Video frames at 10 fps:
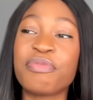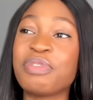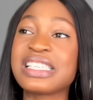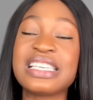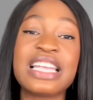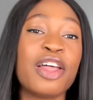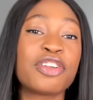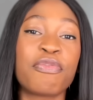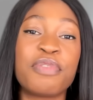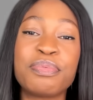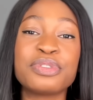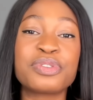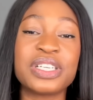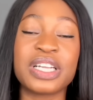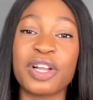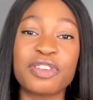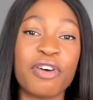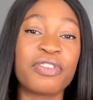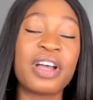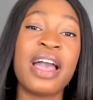We've been seeing a lot of people doing a lot
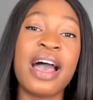of